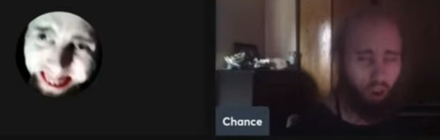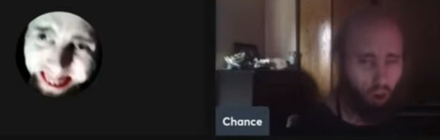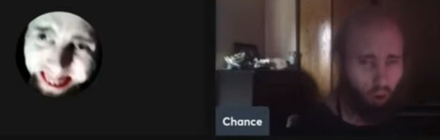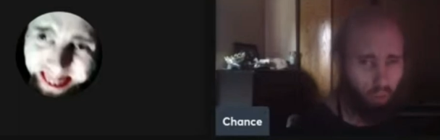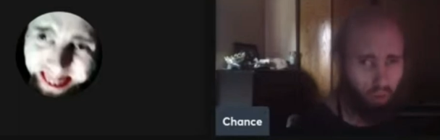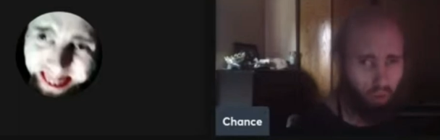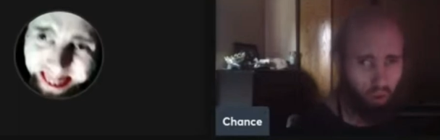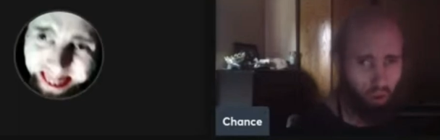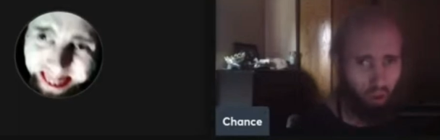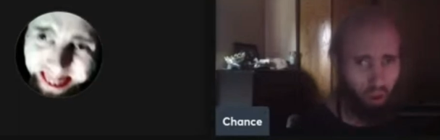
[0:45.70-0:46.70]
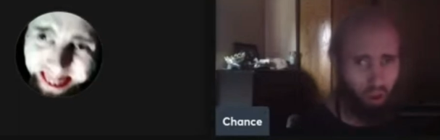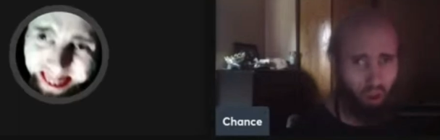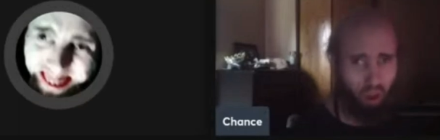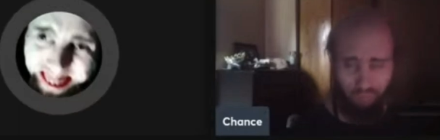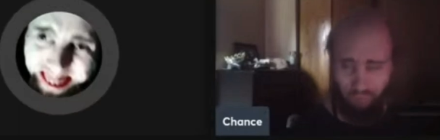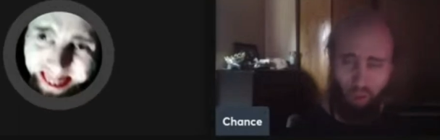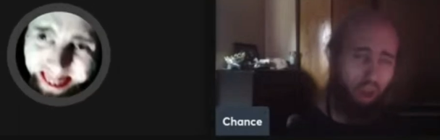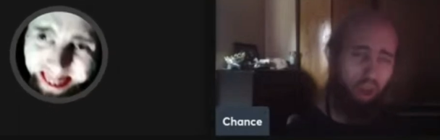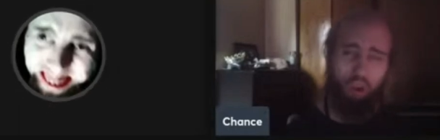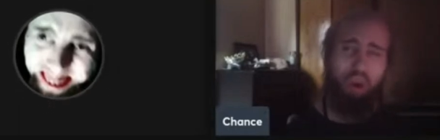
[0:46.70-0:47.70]
Speaker 1: terms. Whoa. If I'm
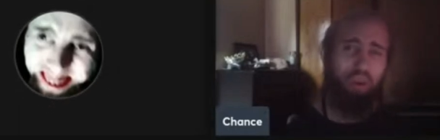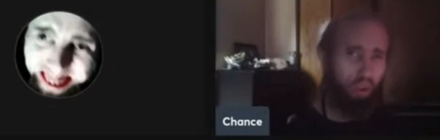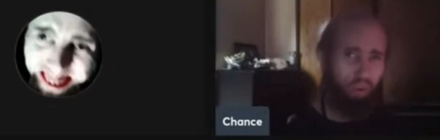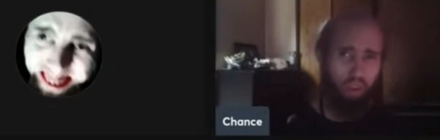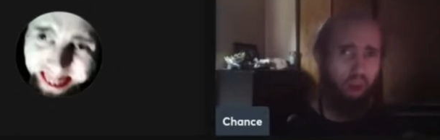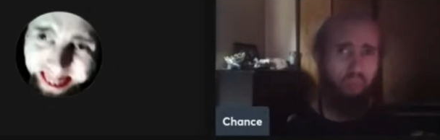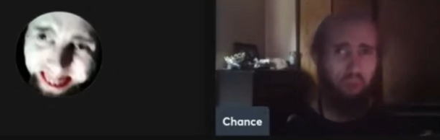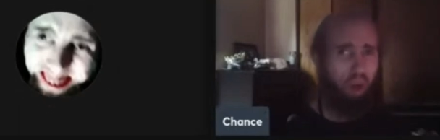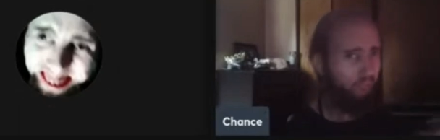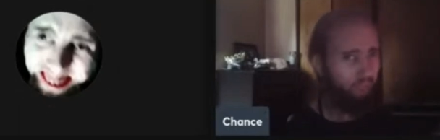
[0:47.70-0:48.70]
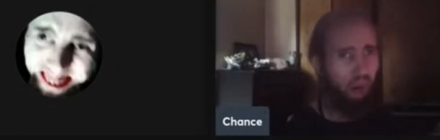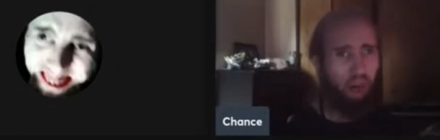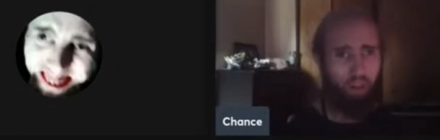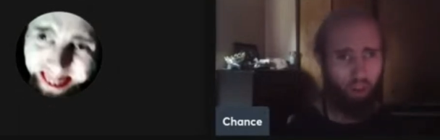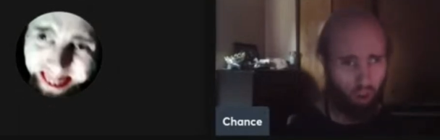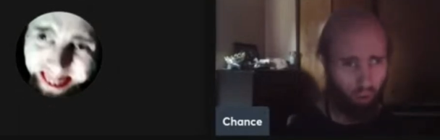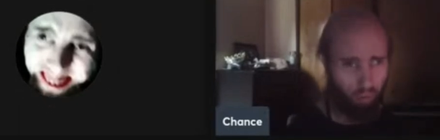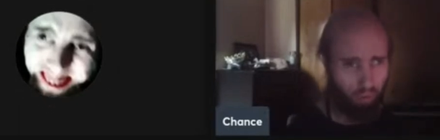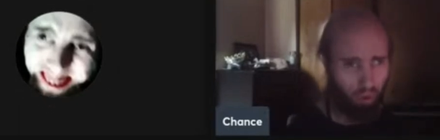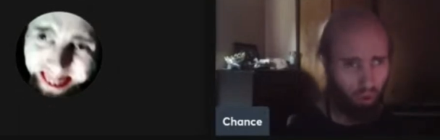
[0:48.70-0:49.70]
gonna do this, it's gonna be on my
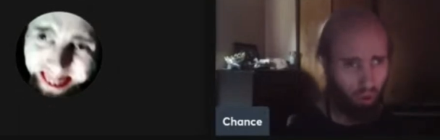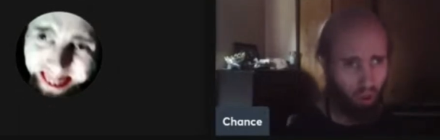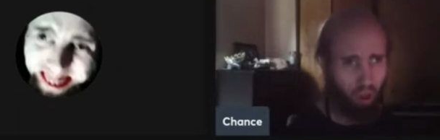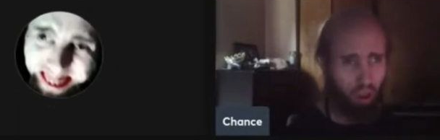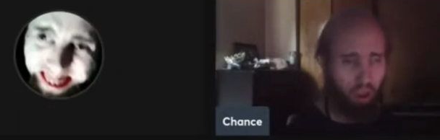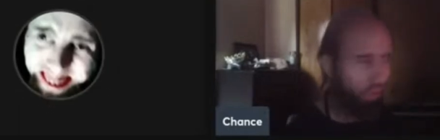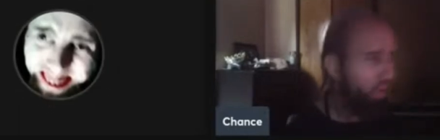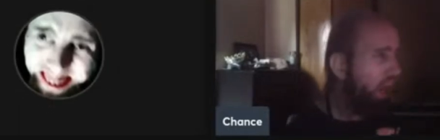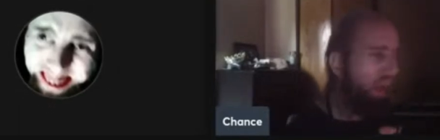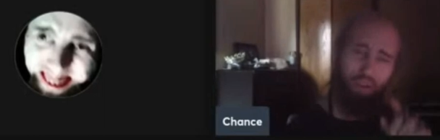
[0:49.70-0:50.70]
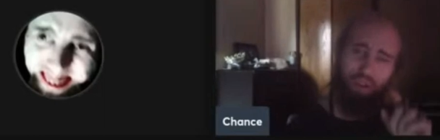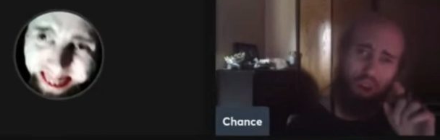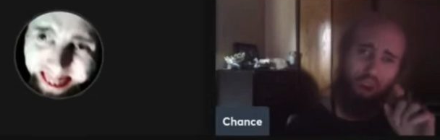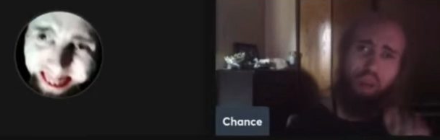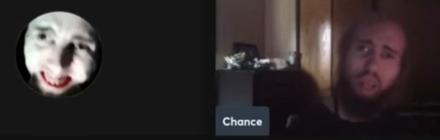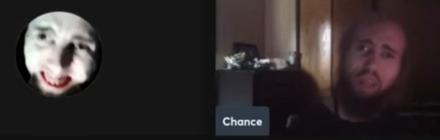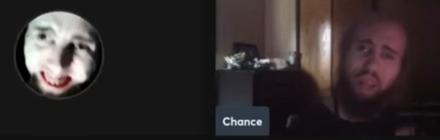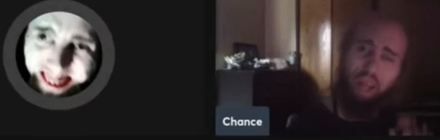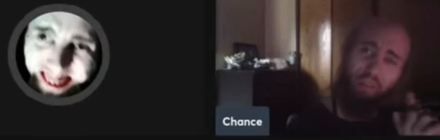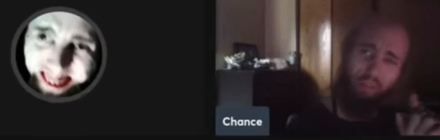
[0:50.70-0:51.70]
terms. You guys are still getting
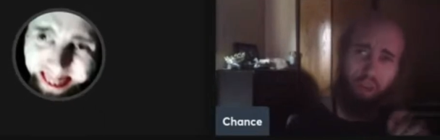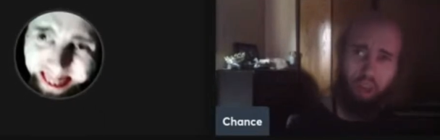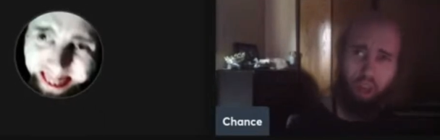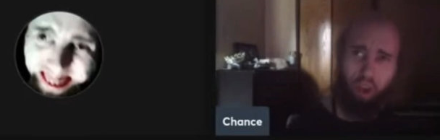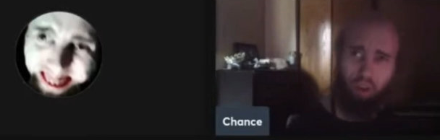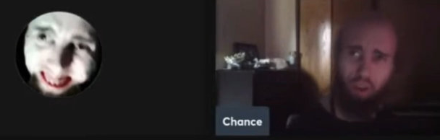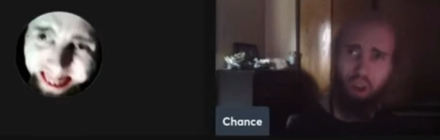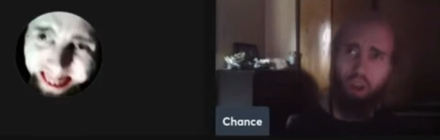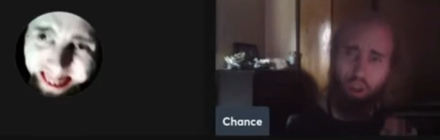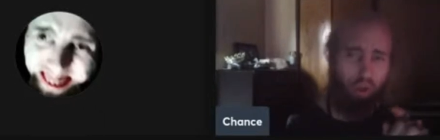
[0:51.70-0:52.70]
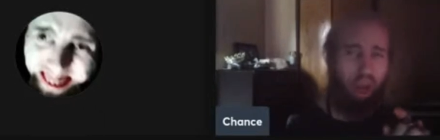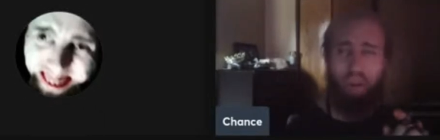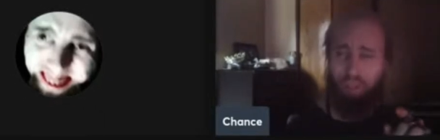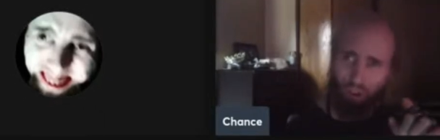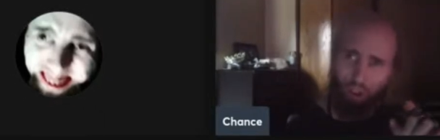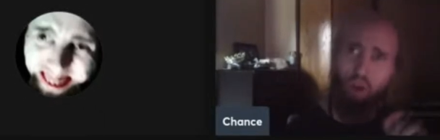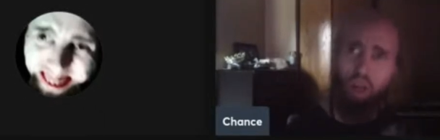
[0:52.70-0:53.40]
dance videos. You guys are still